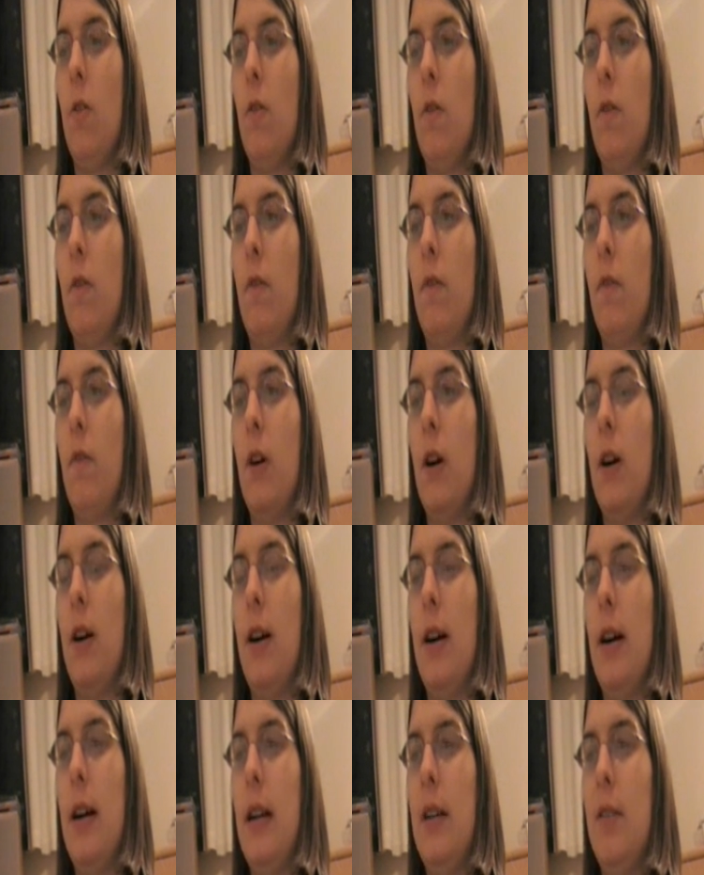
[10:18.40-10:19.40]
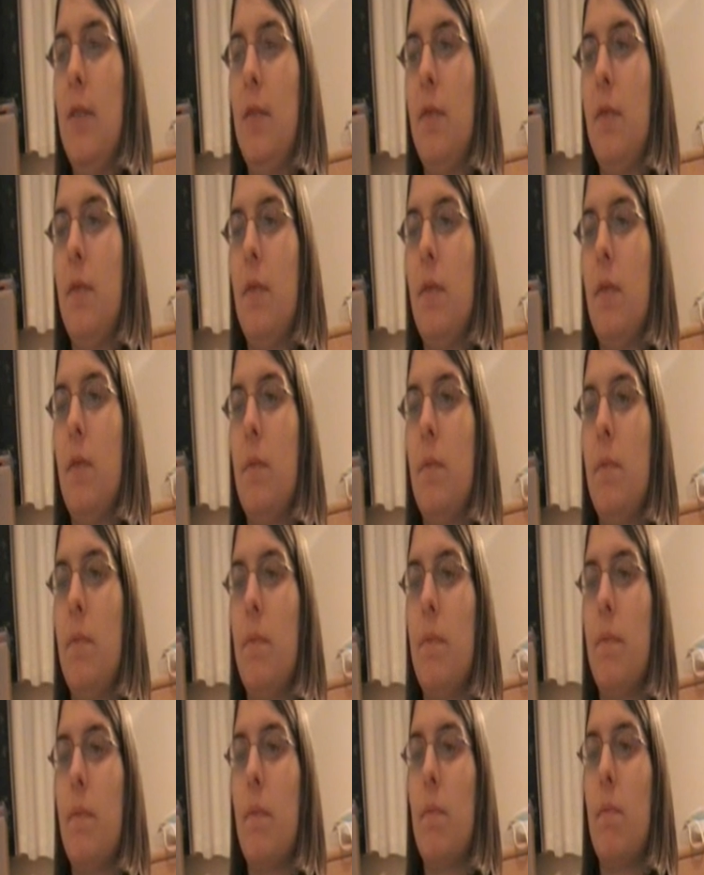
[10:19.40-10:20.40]
five,
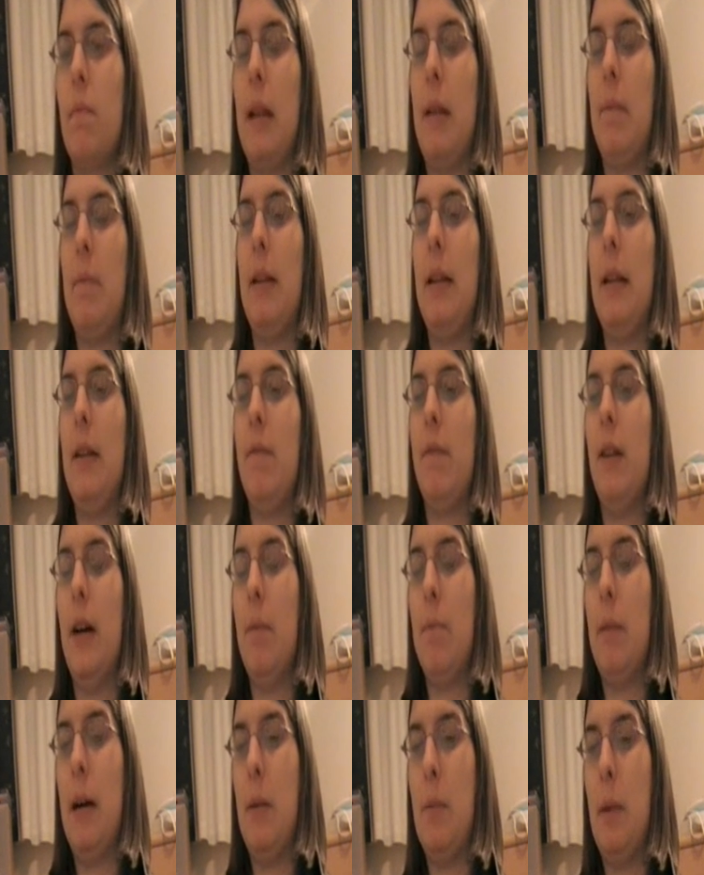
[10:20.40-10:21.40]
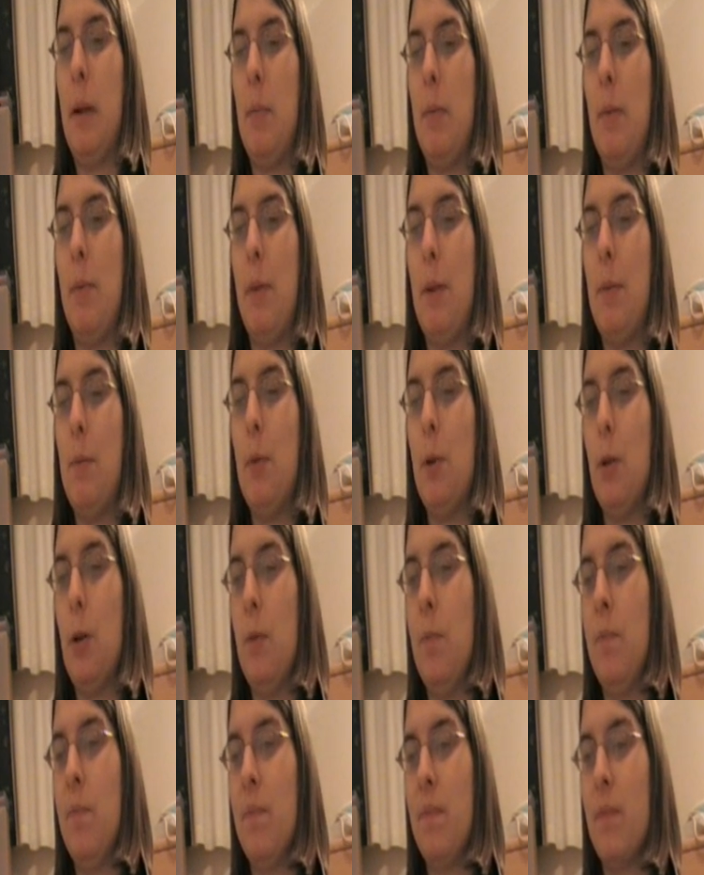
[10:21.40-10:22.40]
maybe five pound, maybe a bit
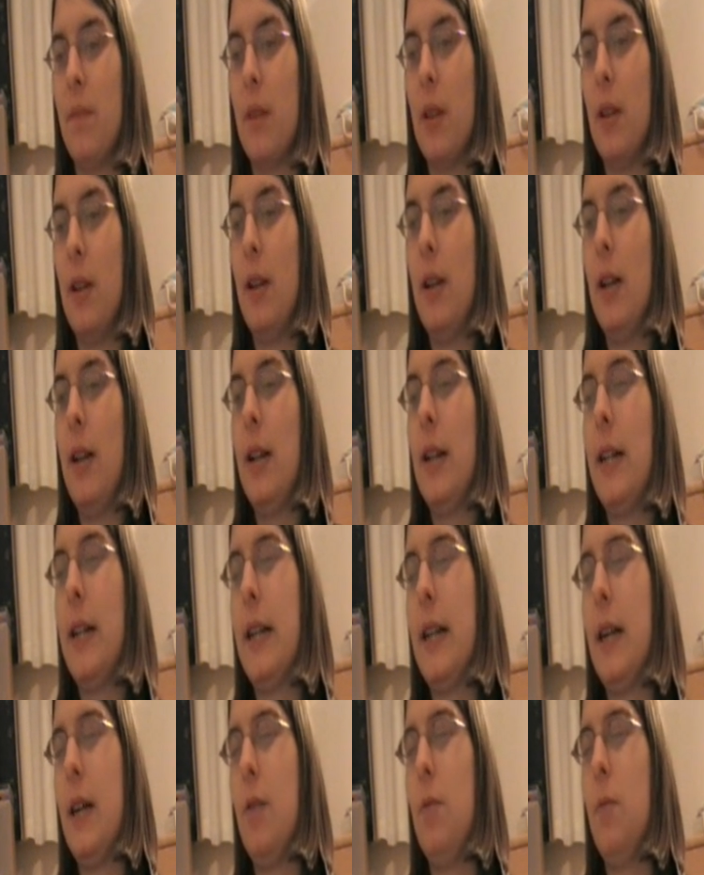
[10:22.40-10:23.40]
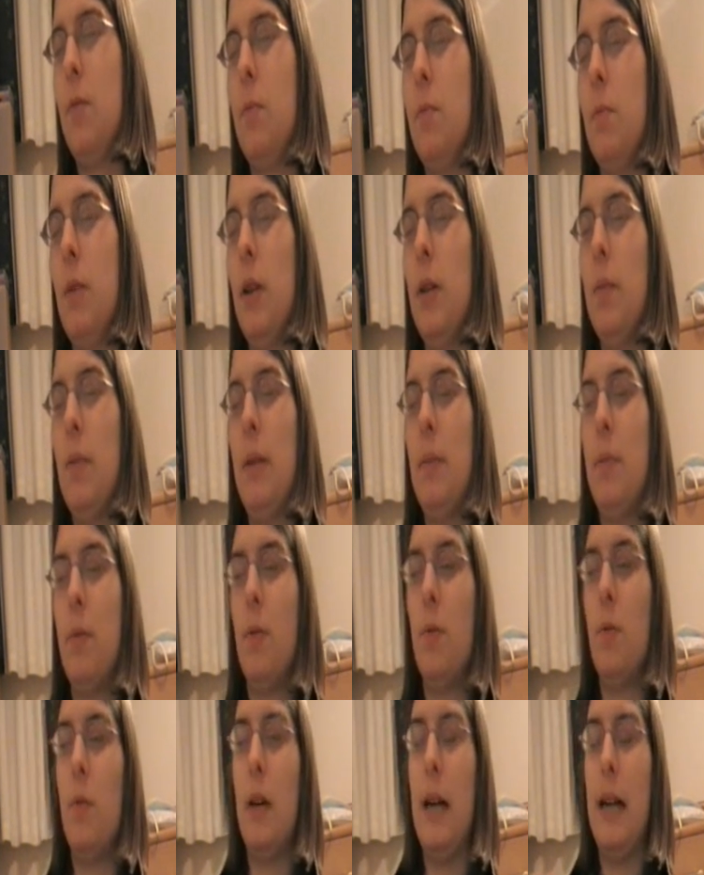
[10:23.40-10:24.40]
more. So most
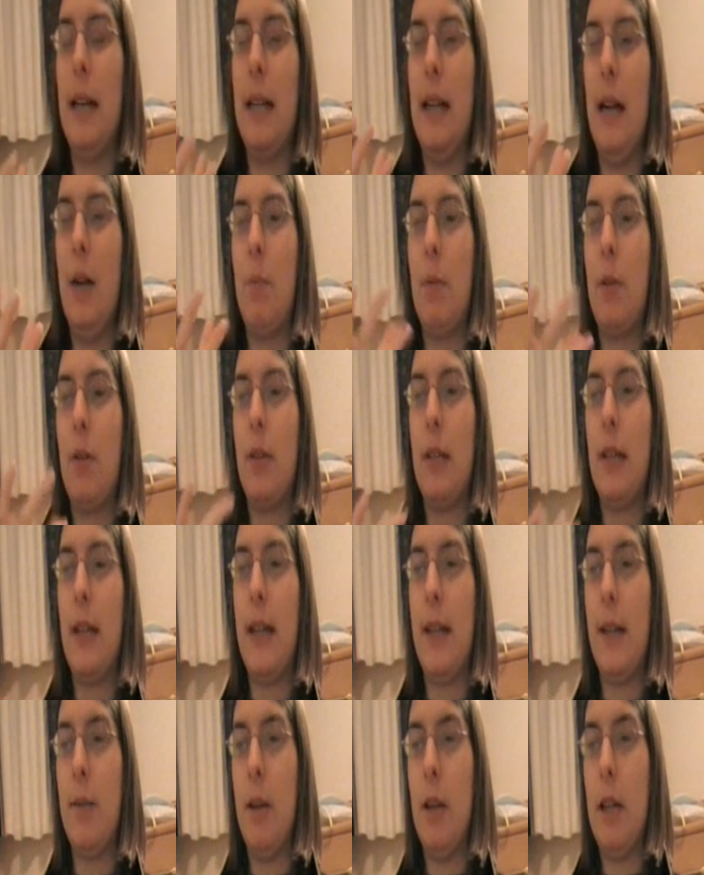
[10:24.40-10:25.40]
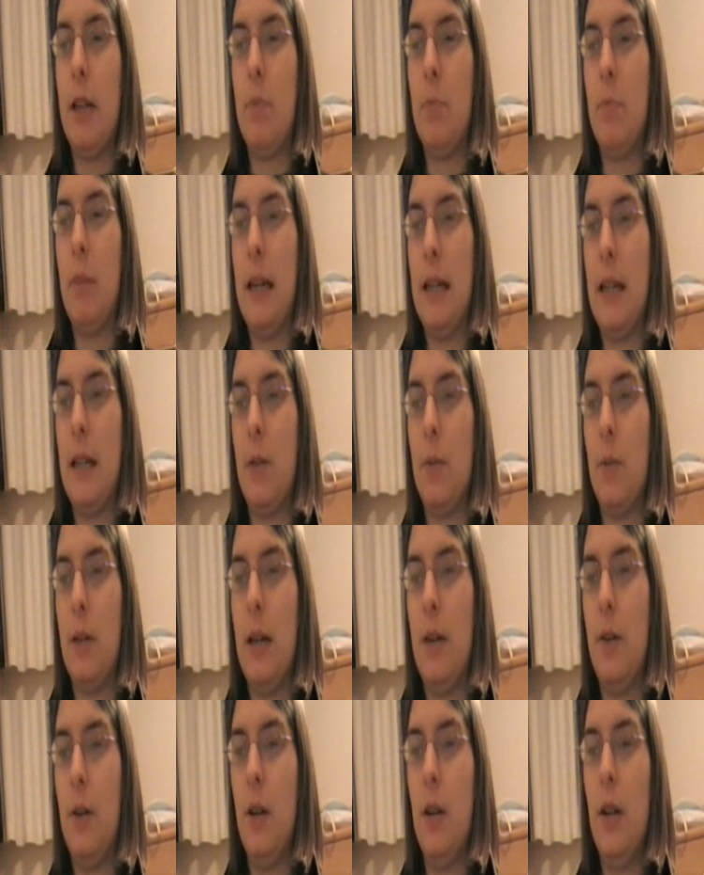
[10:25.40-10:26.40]
people, and now because of the smoking ban as
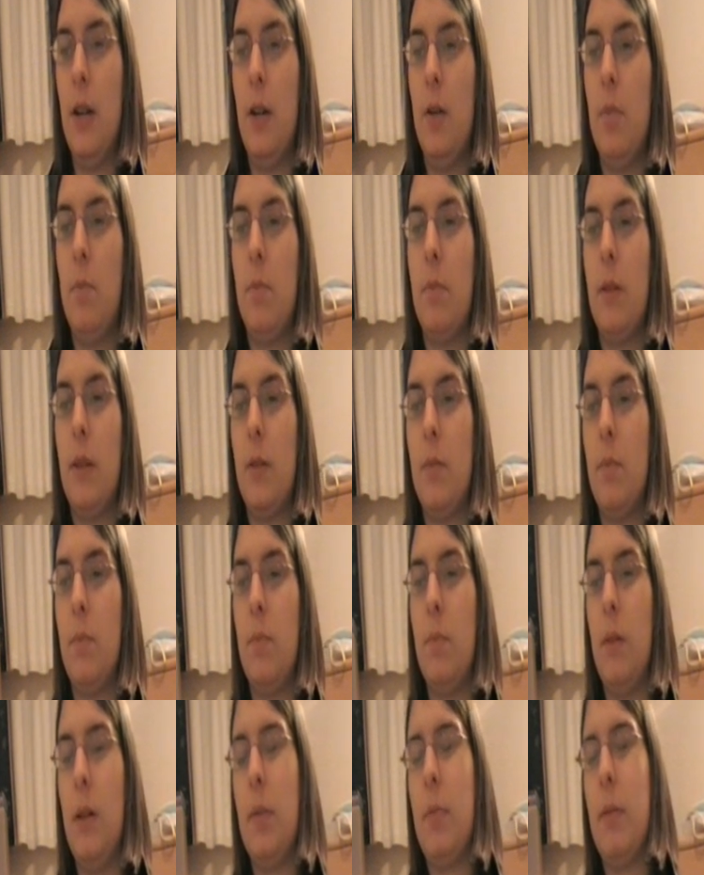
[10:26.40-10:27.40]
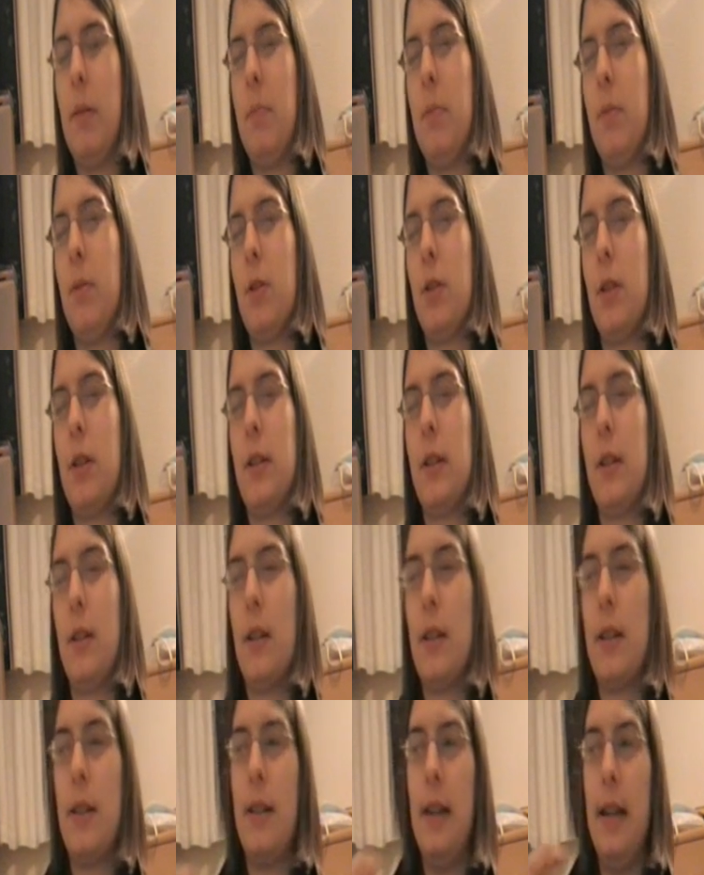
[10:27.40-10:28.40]
well, some most people are just
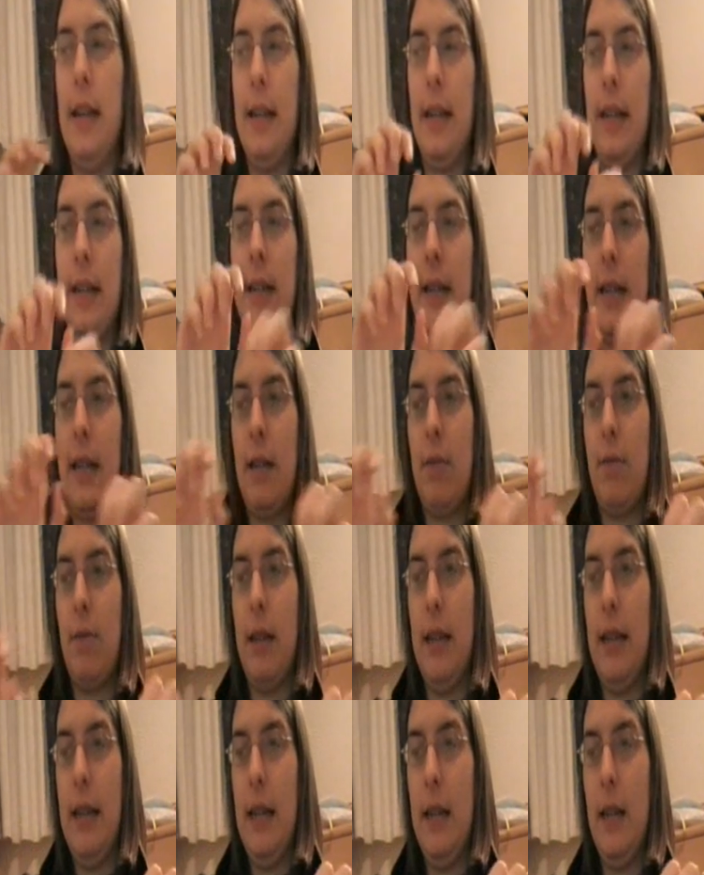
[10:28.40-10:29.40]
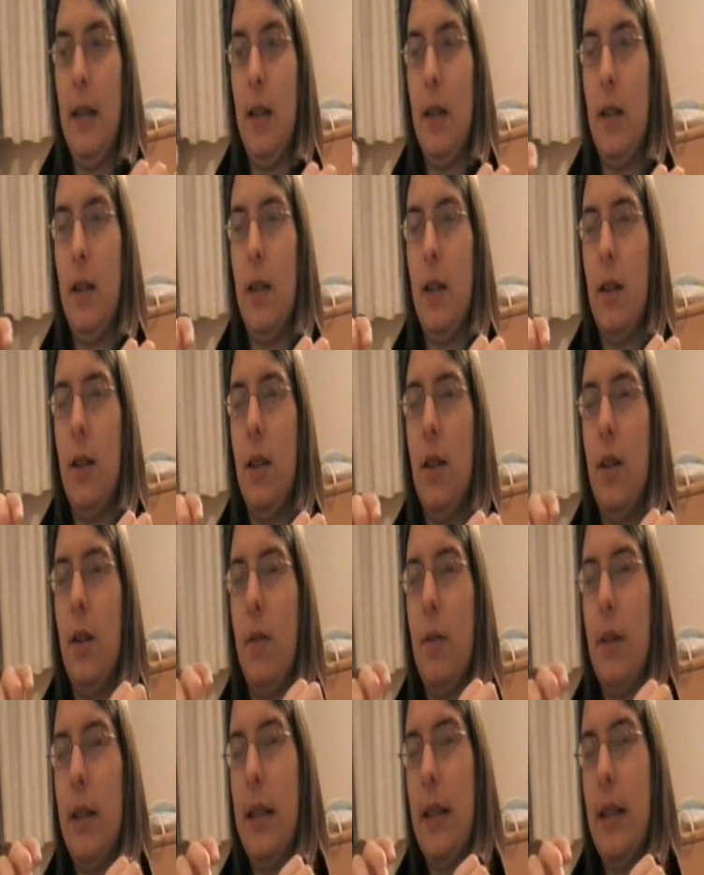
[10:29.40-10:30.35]
getting a six crate, uh,